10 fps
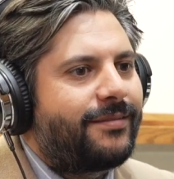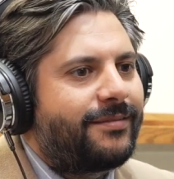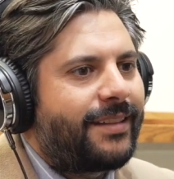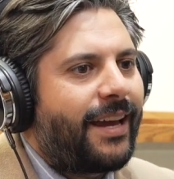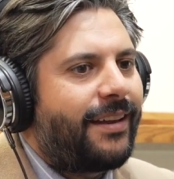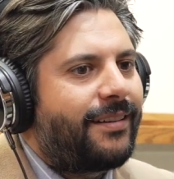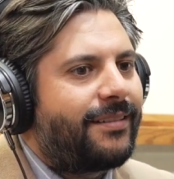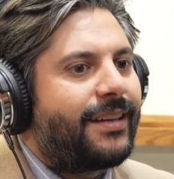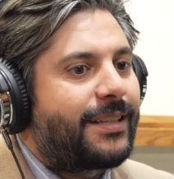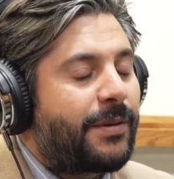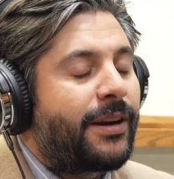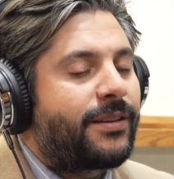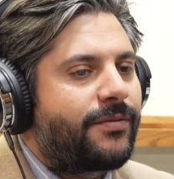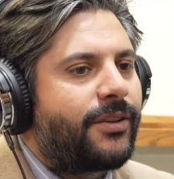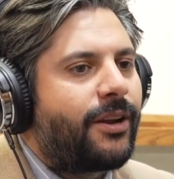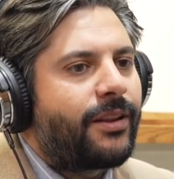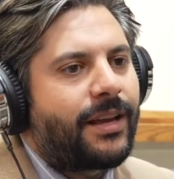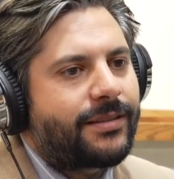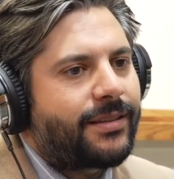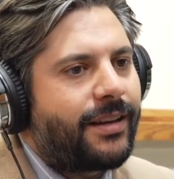that experience, if you go to
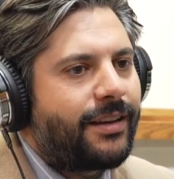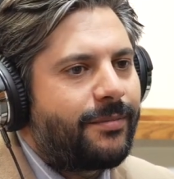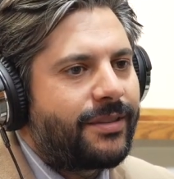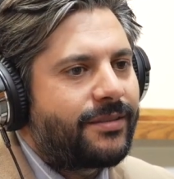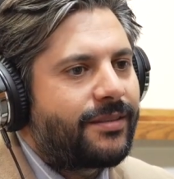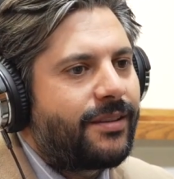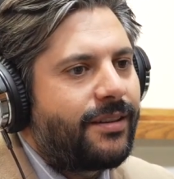that stadium, is